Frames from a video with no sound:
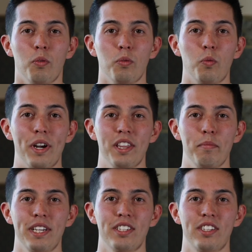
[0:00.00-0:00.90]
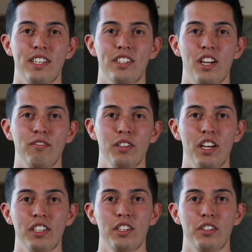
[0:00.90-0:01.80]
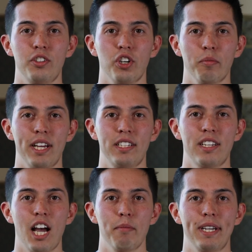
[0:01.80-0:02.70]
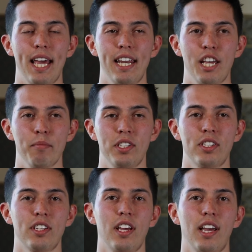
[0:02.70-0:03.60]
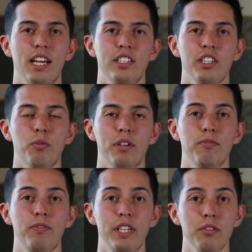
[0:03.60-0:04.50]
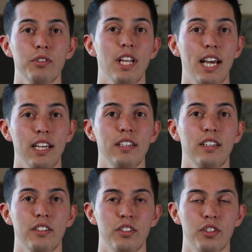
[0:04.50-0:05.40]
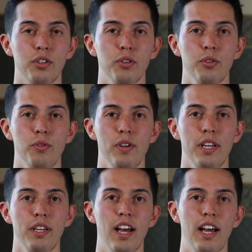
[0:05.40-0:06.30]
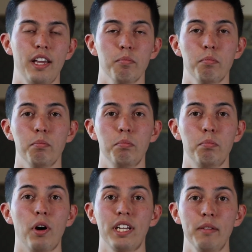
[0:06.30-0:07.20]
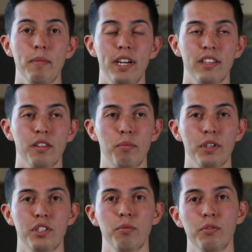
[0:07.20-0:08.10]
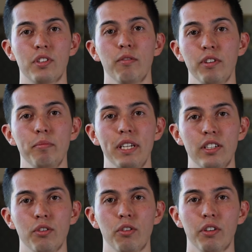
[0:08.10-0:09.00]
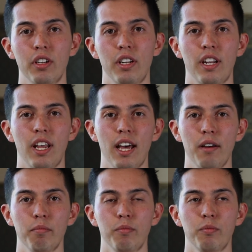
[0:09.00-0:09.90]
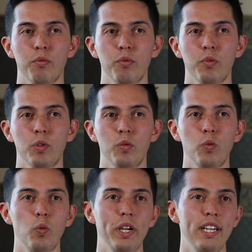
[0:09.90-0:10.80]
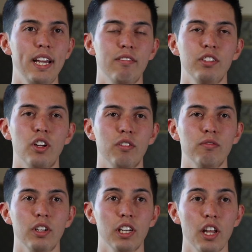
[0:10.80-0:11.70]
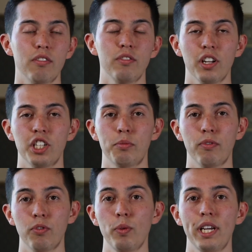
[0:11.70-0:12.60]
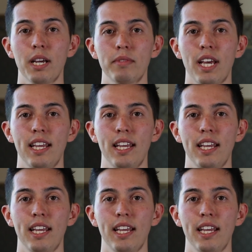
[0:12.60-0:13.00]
One of the biggest things that I've learned during my time at NM is actually what it feels like to embody many of the principles that we've been taught. We have a lot of knowledge before we come to